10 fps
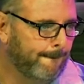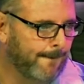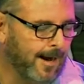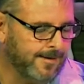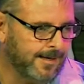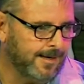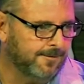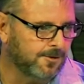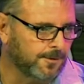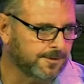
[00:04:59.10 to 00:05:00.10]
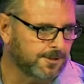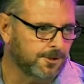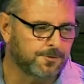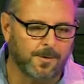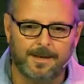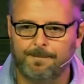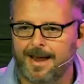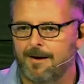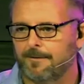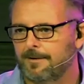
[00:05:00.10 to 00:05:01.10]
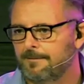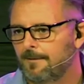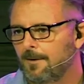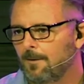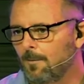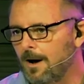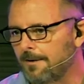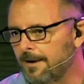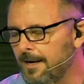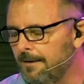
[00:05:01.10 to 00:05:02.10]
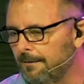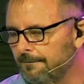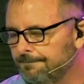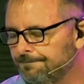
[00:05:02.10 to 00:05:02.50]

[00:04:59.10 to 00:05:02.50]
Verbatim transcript: yeah, I did, towards the 220 powered water heater.